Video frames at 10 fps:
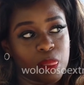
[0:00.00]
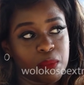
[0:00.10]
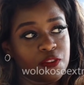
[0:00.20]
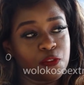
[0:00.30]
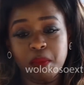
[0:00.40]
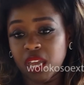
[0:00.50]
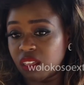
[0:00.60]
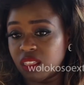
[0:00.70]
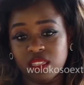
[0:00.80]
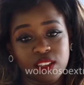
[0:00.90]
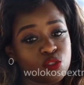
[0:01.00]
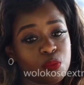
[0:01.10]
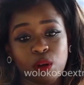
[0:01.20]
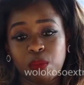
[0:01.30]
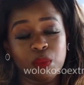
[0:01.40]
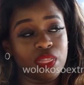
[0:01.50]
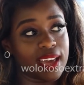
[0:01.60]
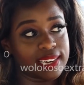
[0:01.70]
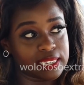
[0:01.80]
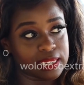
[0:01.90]
But for me, there's no problem with
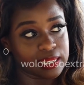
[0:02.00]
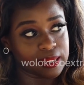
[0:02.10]
that.